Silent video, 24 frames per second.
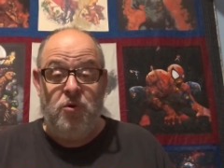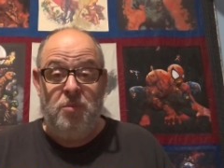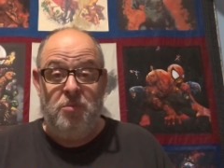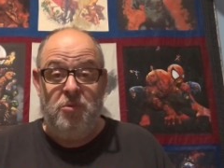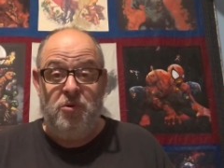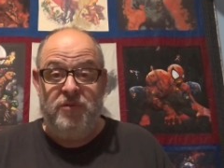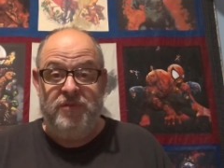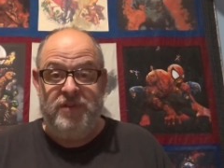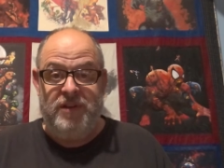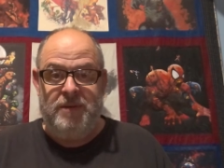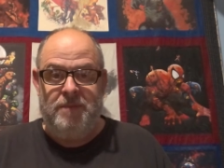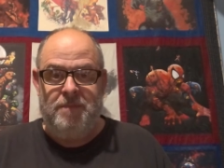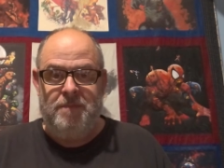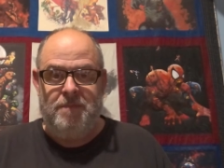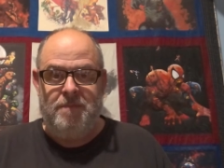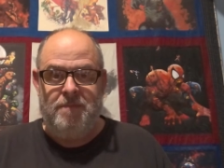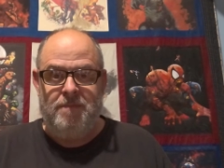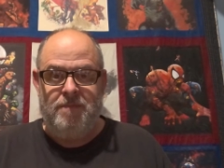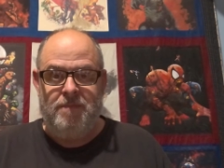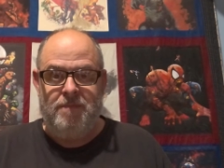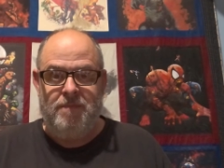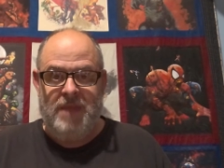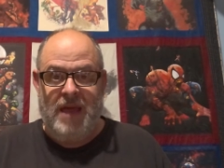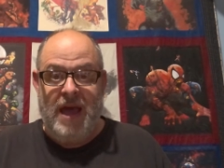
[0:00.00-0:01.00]
a movie,
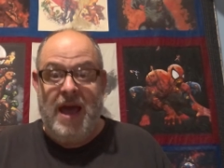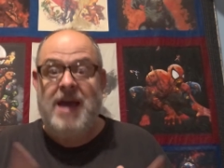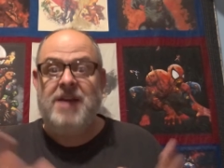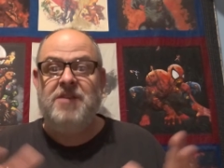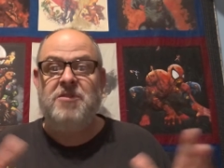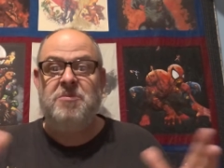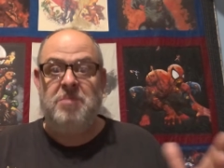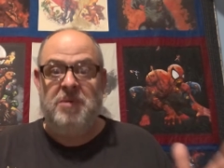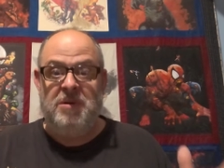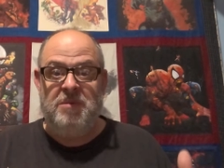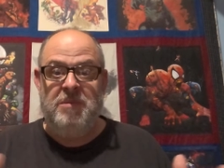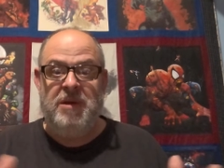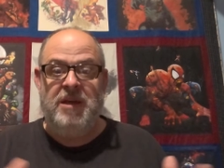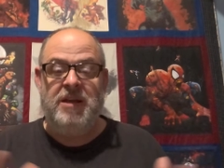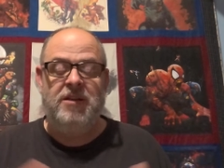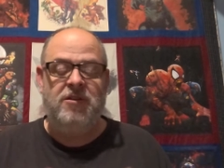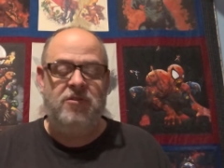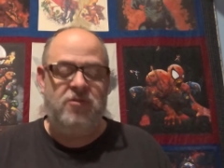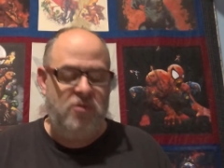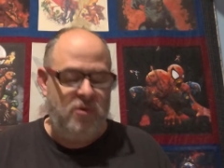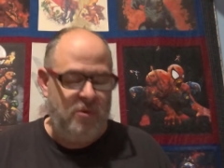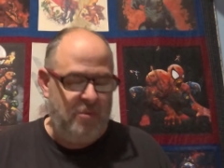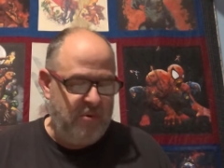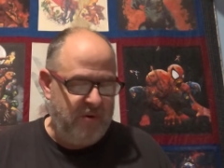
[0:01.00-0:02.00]
has been made
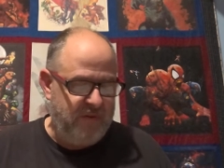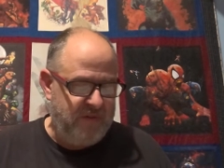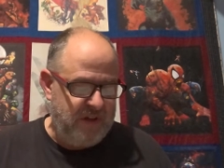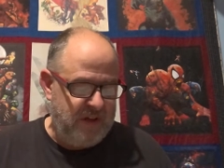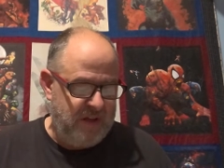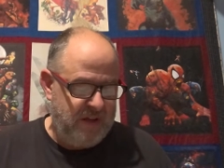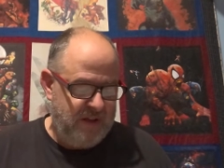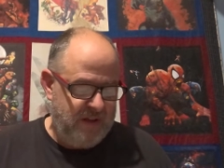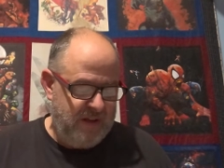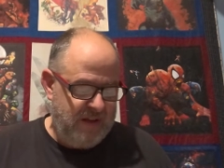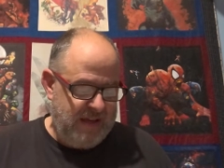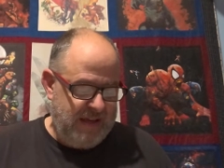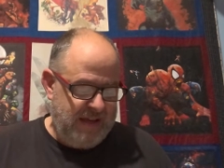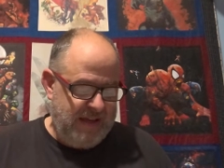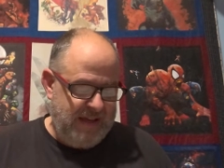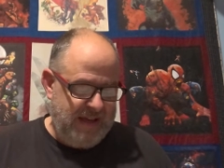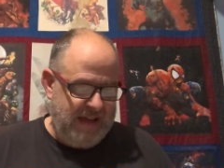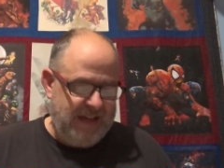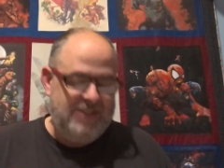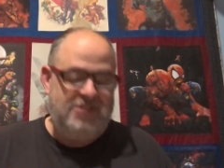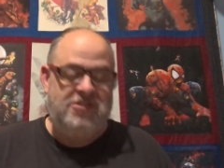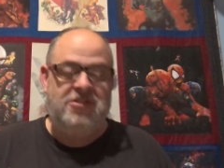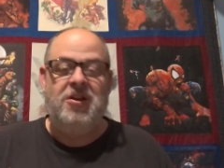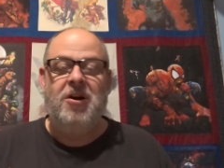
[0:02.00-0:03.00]
into a movie.
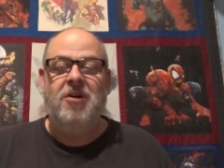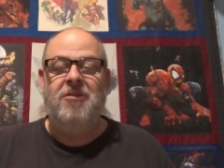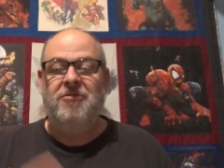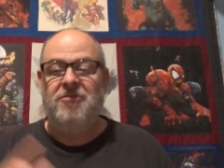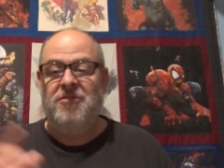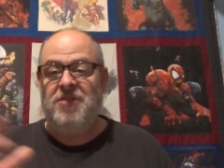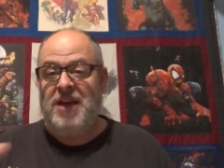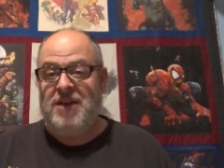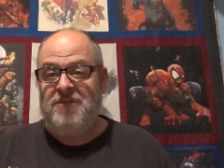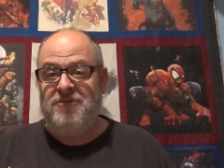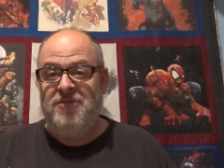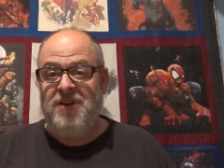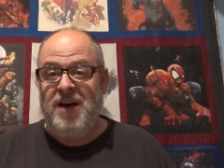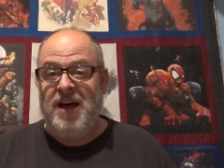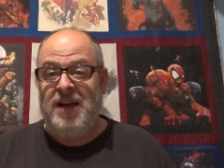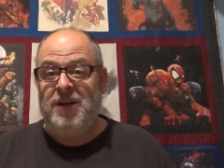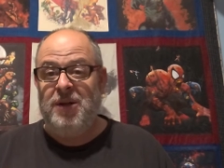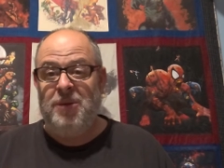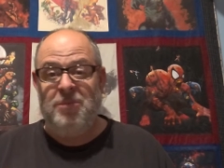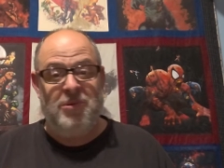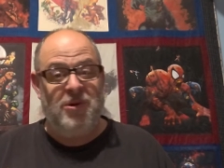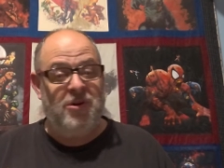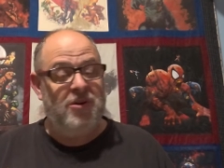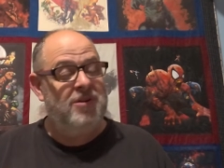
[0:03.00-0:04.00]
And so for that
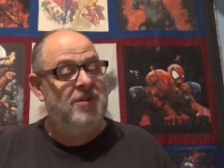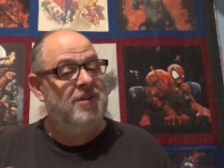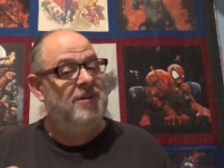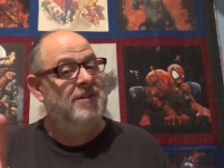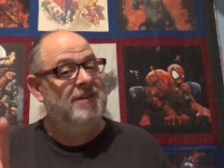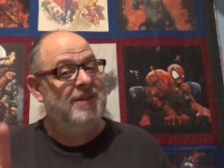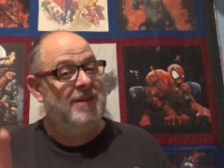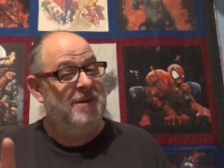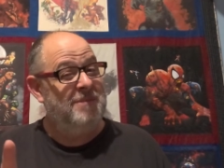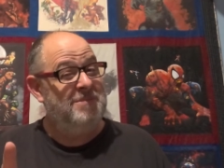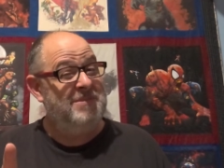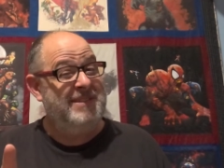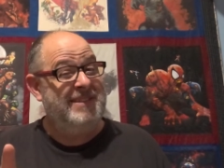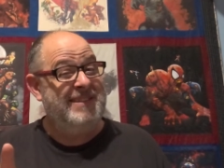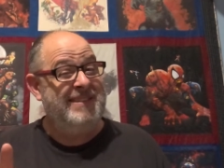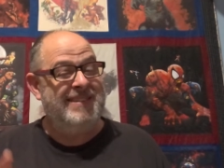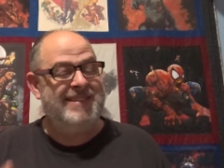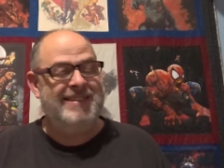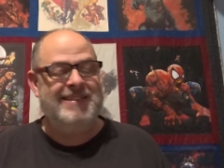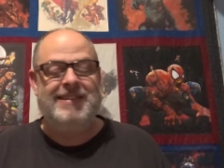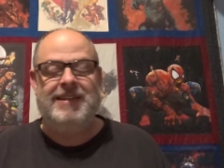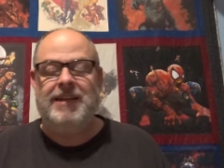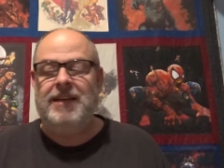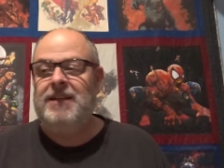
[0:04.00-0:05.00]
final book, I'm
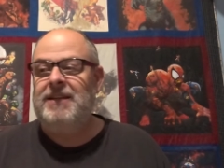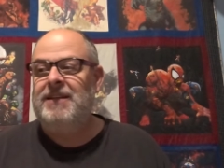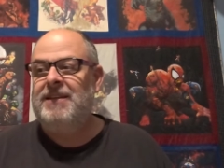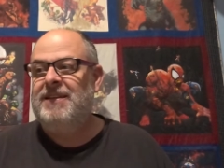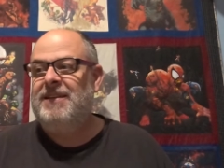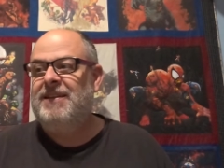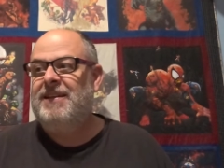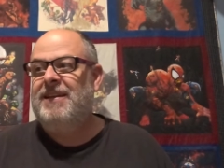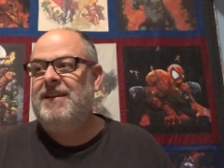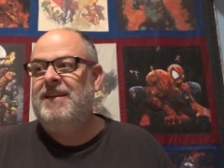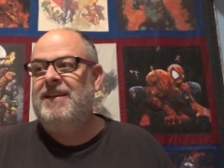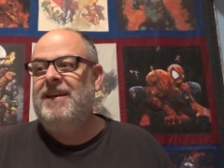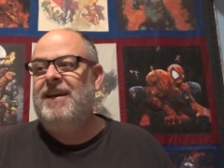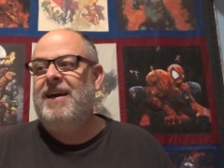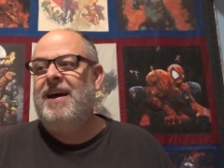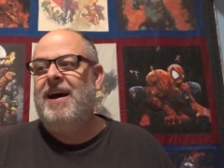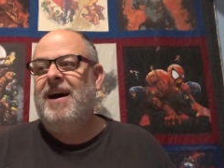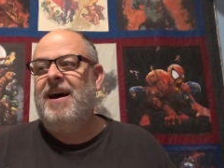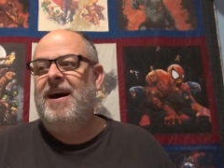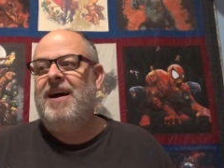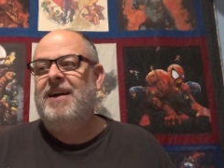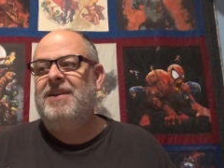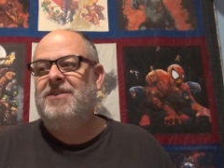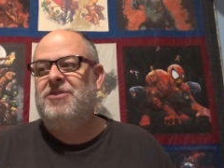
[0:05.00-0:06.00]
teasing you,
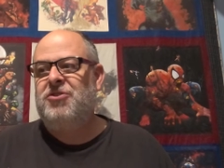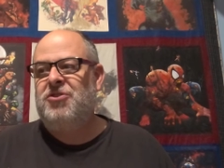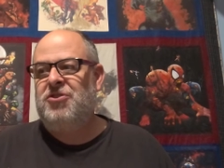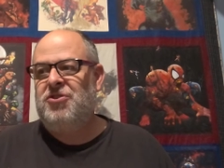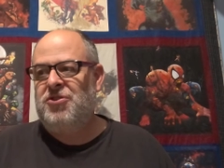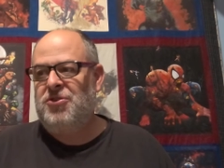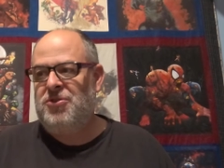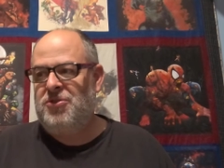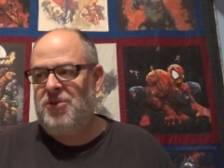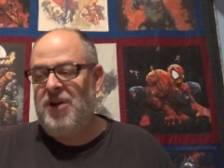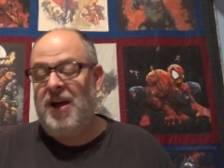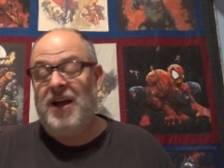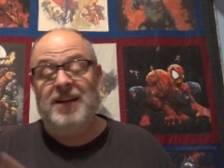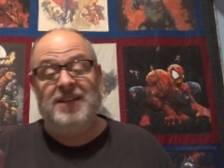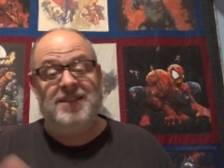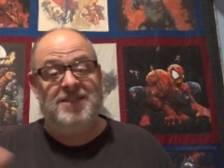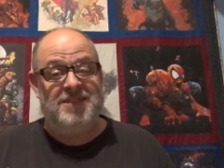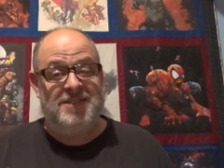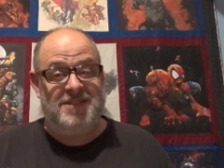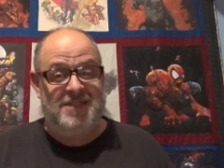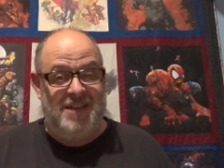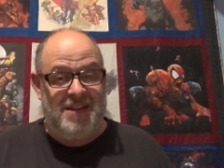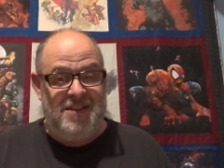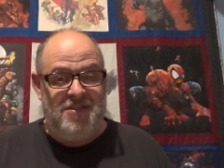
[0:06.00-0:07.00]
I, tr- I had
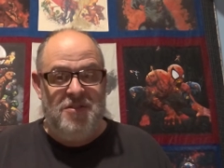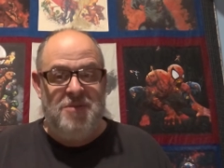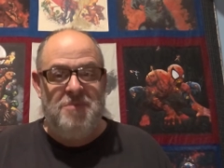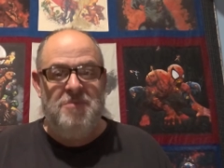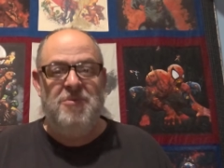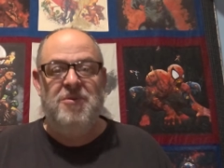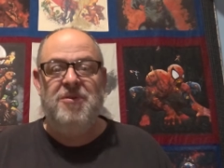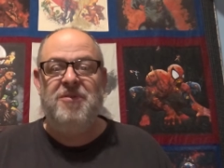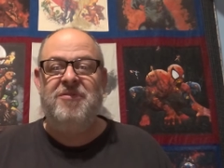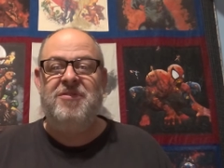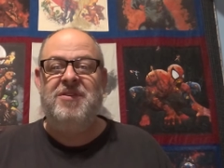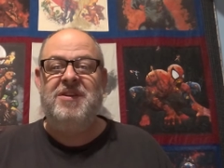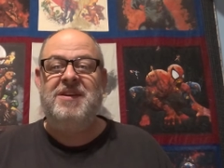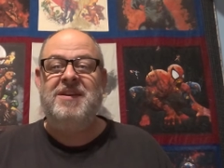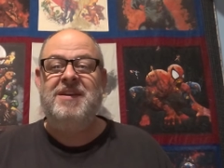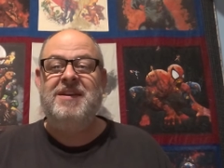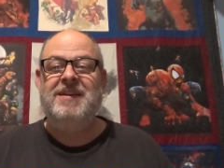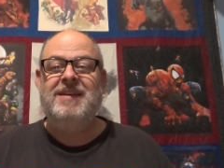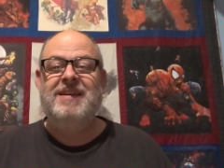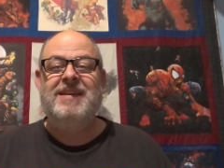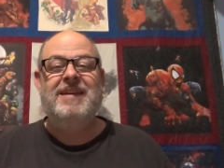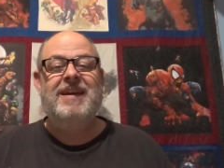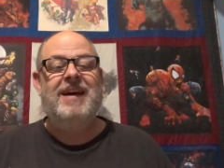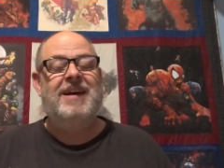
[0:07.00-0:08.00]
seen the movie,
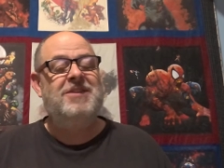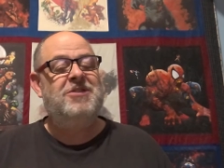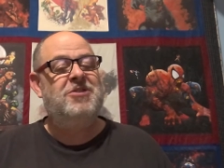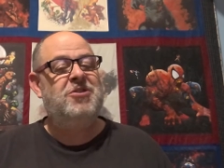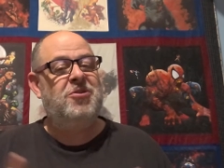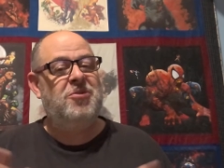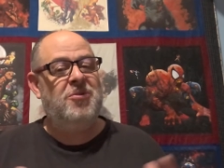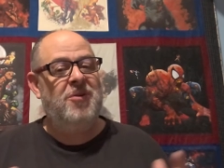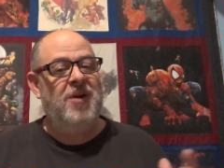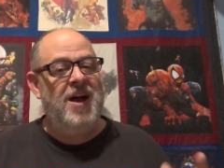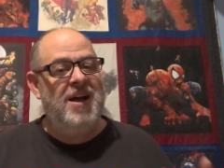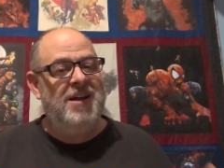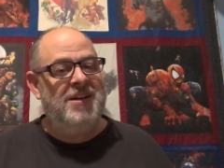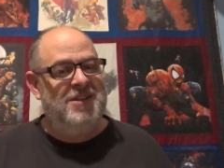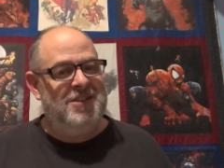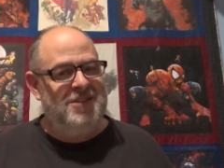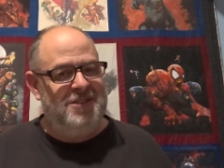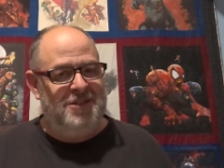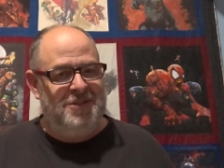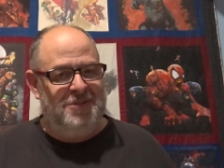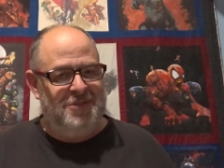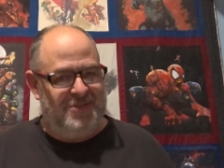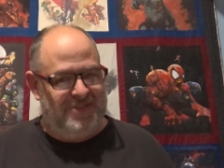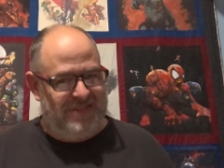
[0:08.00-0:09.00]
I tried to
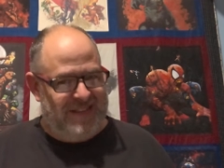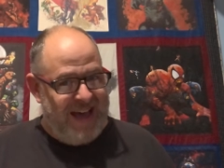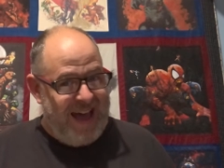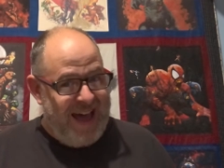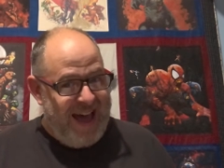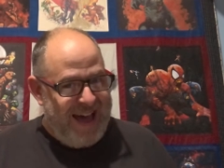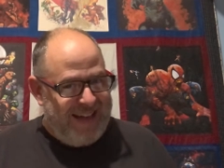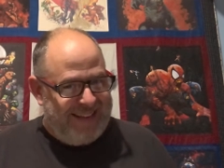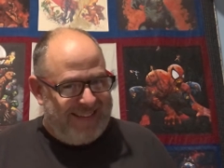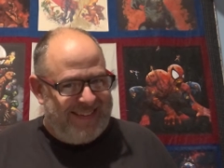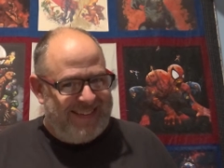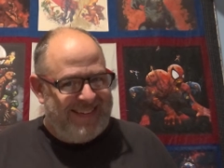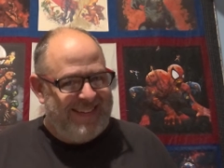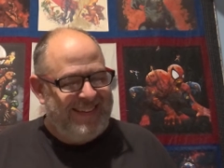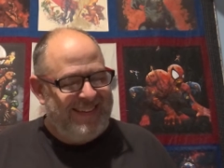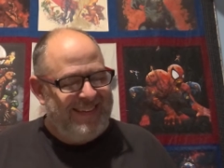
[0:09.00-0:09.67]
use that